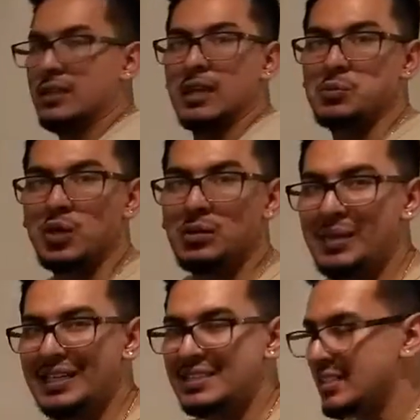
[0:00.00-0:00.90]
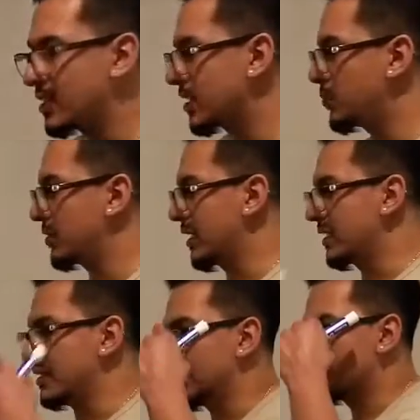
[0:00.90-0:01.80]
I'm trying to make this not
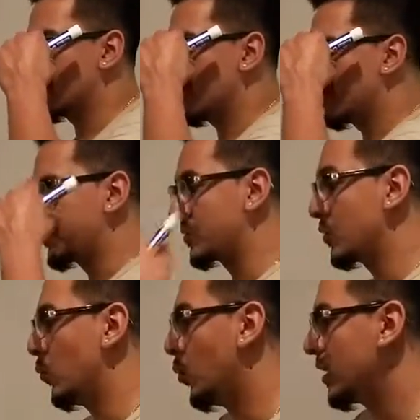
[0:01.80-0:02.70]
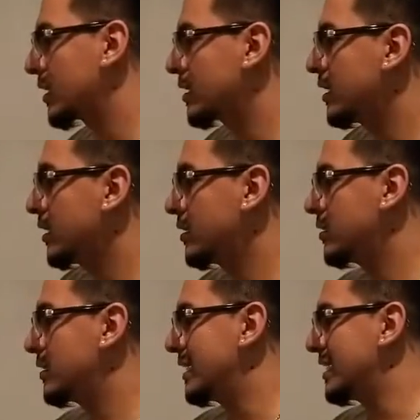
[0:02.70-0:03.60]
complicated. Let's say, what
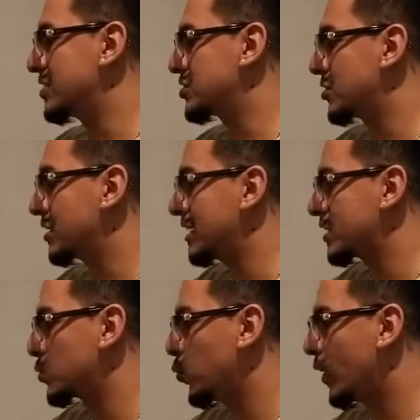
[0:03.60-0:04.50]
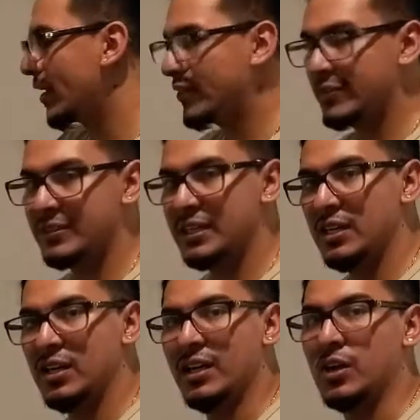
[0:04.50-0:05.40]
color is circuit 12
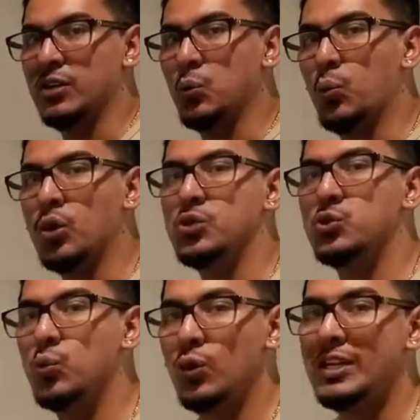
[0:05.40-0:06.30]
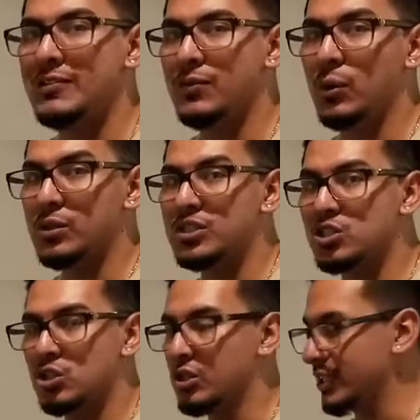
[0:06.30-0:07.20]
on a 120 volt
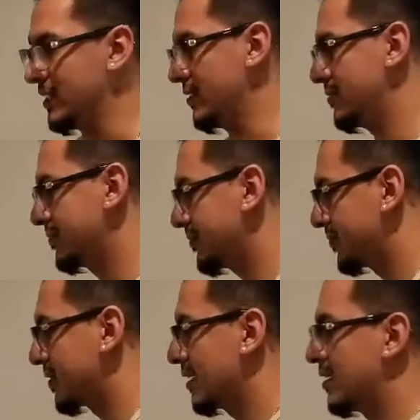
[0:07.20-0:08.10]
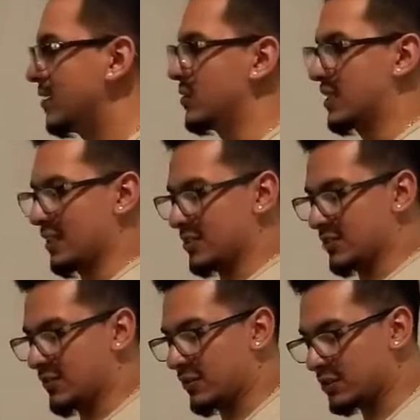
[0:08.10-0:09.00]
circuit? Okay, so
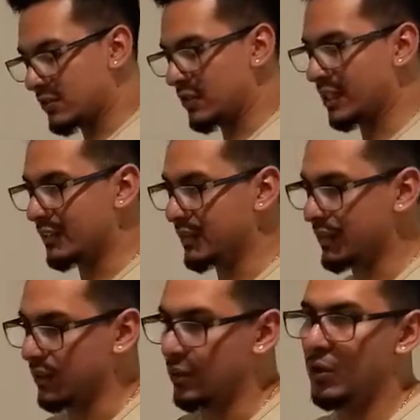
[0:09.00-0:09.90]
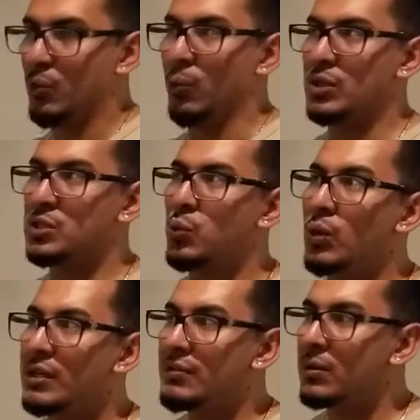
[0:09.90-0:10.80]
first of all, you got to figure out
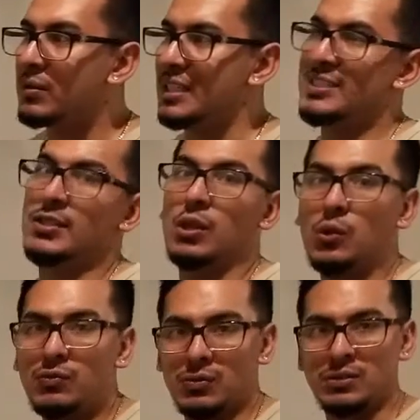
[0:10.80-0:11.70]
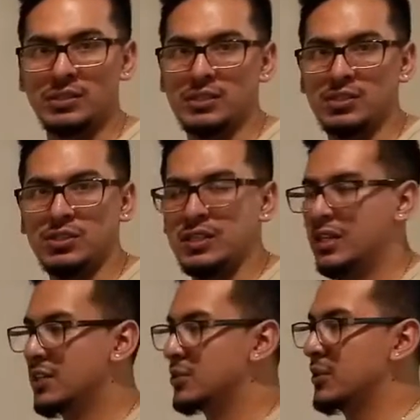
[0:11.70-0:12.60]
120 volt is low voltage.
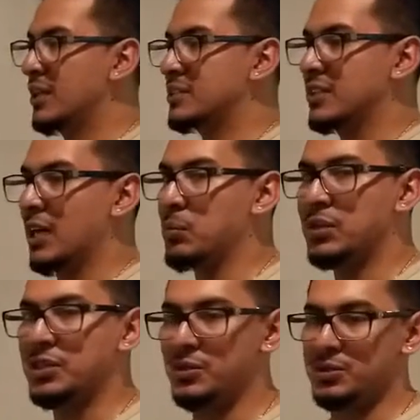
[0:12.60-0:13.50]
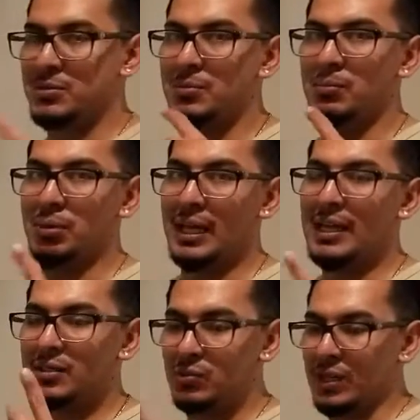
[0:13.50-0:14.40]
So I'm going to use
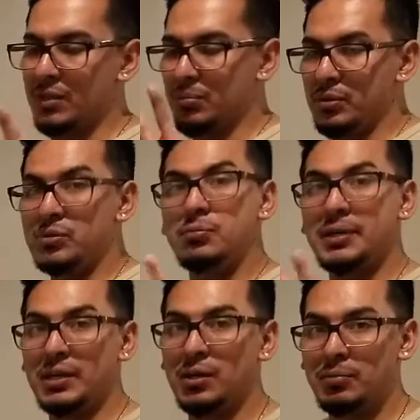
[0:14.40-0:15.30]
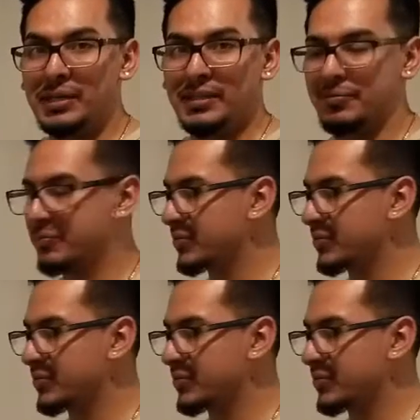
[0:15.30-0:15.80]
black, red, blue, BRB.